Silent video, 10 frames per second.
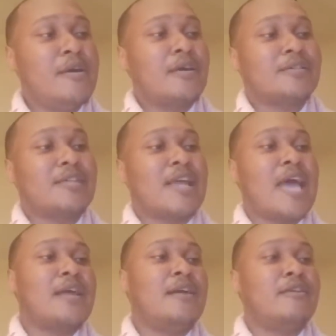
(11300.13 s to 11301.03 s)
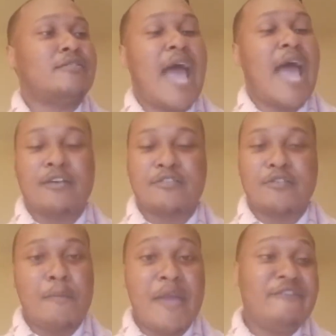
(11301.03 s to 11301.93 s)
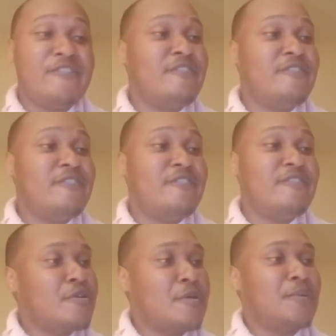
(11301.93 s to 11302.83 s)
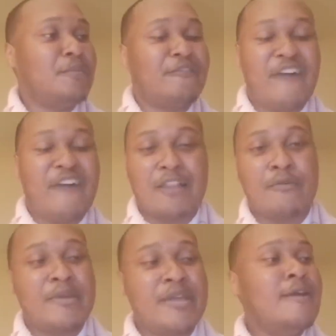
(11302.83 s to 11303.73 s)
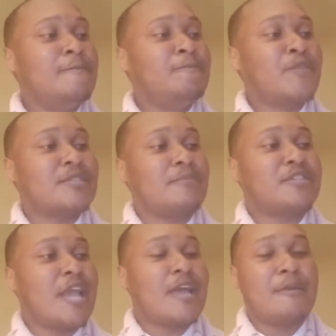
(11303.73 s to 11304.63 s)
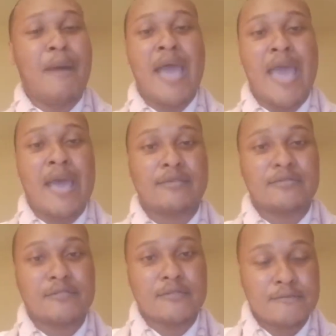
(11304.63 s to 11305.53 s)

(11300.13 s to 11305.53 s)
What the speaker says: because I got 100,000 or maybe even 1 million people following me because I'm shaking my ass.